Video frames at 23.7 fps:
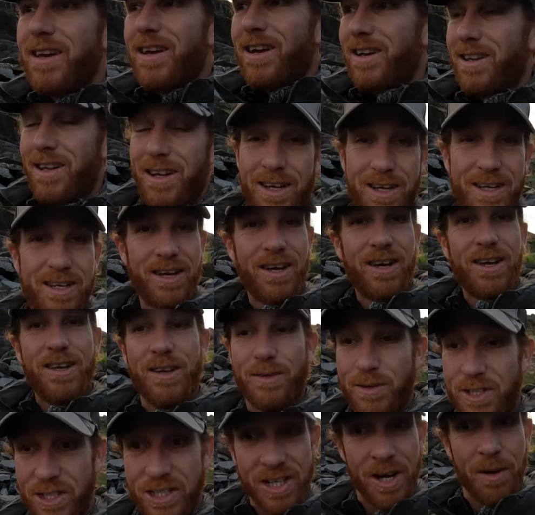you're like,
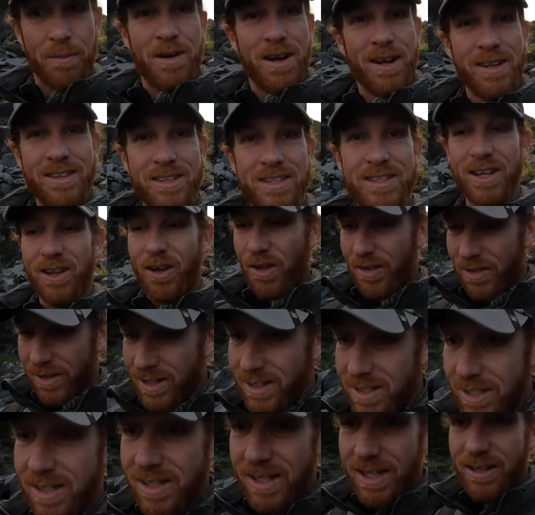shit, man, there's a lot of
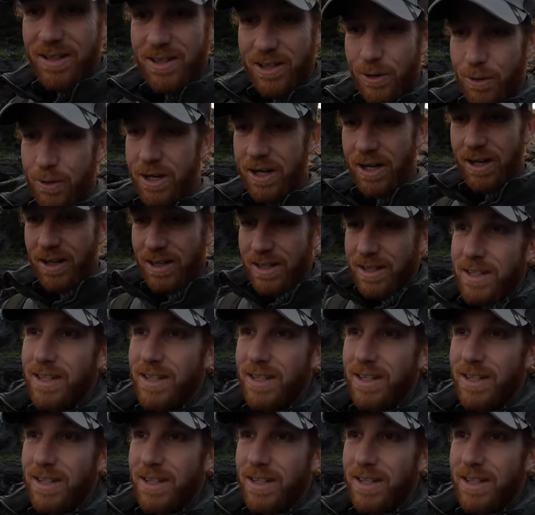things to see and do here.